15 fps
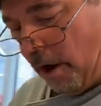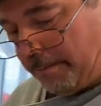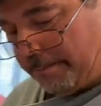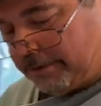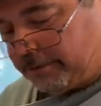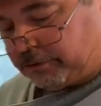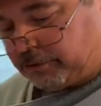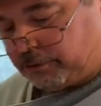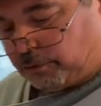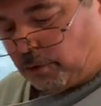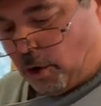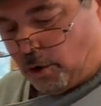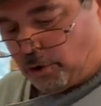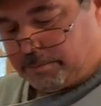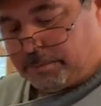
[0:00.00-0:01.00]
of the farm
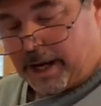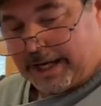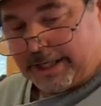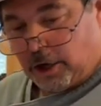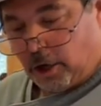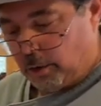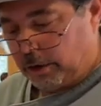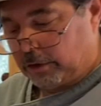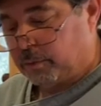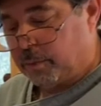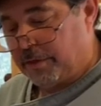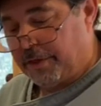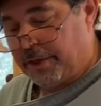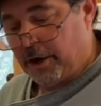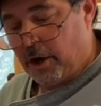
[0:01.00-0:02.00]
it's grown, but I
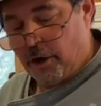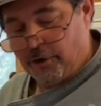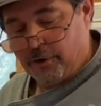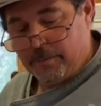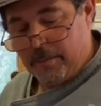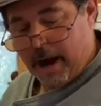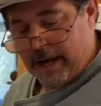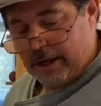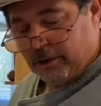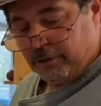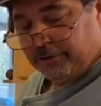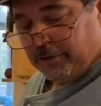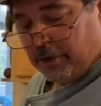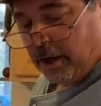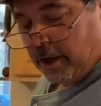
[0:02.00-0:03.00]
know it's within 100
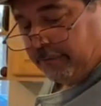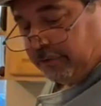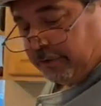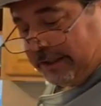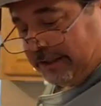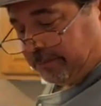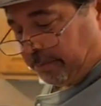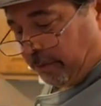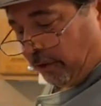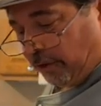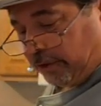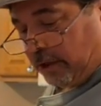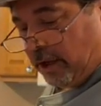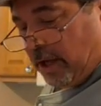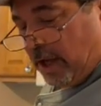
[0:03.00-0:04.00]
miles of
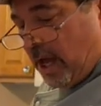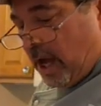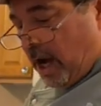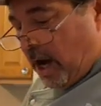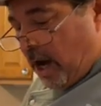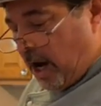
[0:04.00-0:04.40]
Leesburg.